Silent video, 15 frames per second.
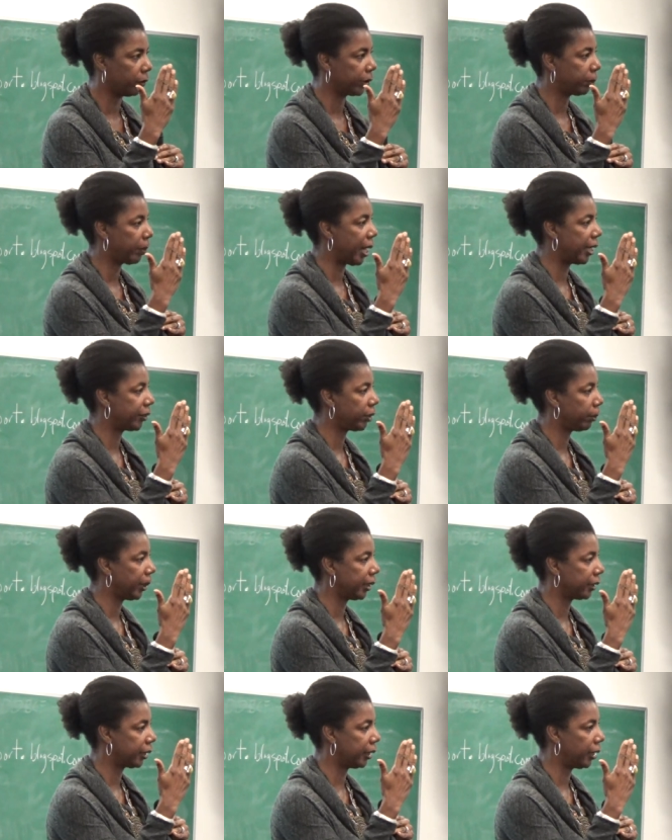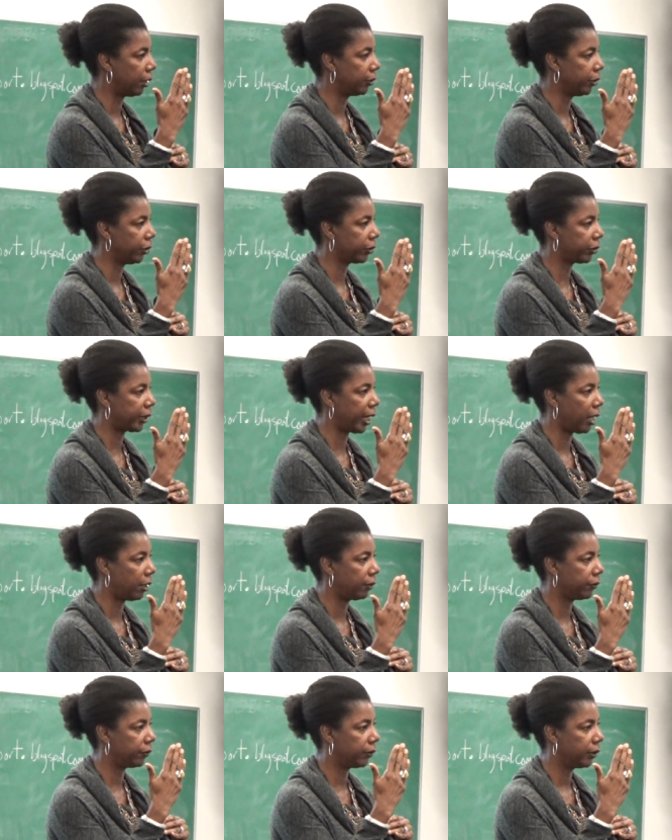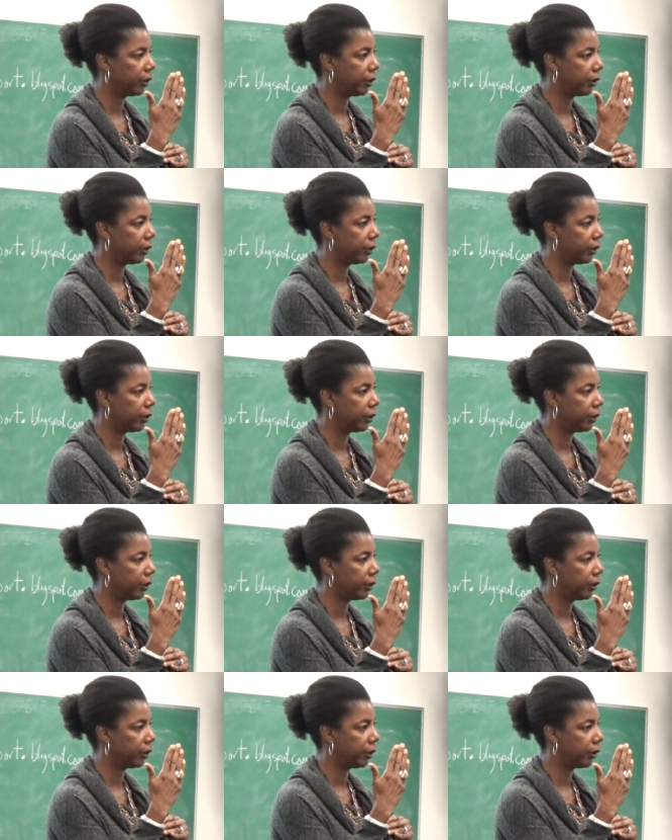responsibility on yourself.